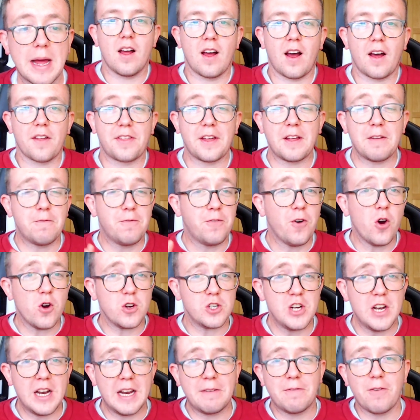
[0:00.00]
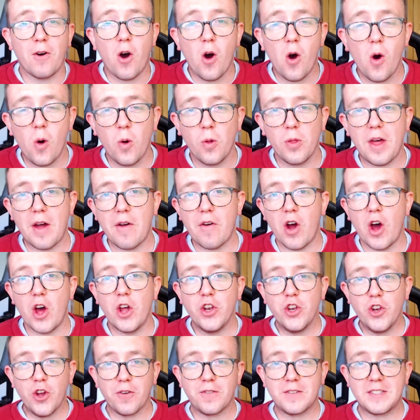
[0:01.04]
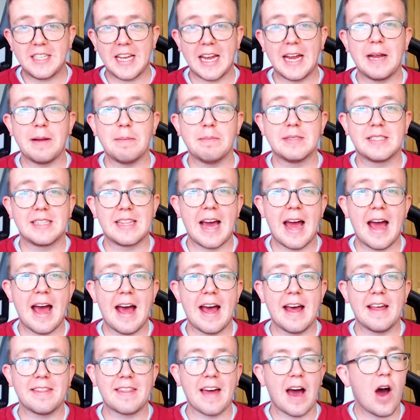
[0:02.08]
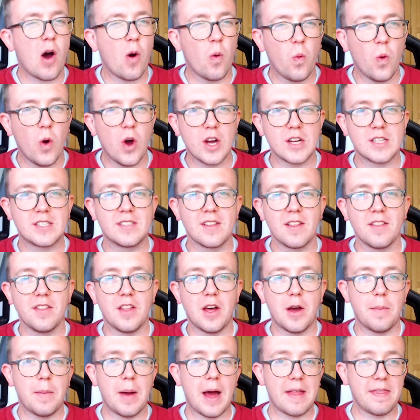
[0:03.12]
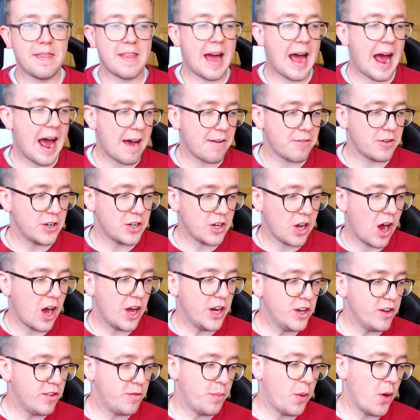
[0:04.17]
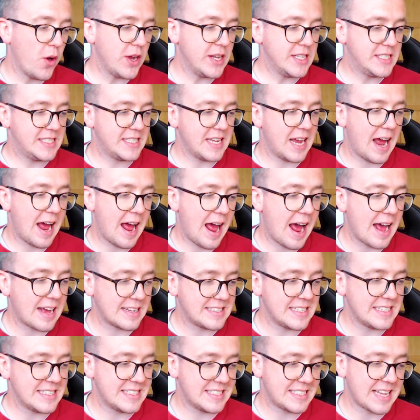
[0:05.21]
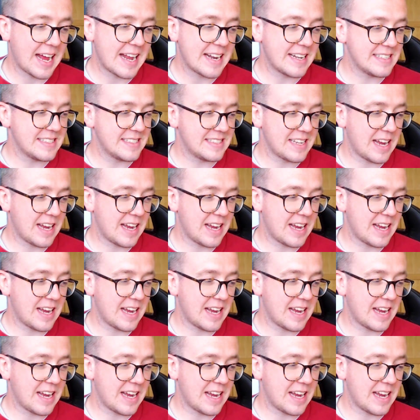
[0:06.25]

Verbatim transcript: I think, fortunately for Hull, there are enough teams there that are worse than them and that haven't got enough points as it stands.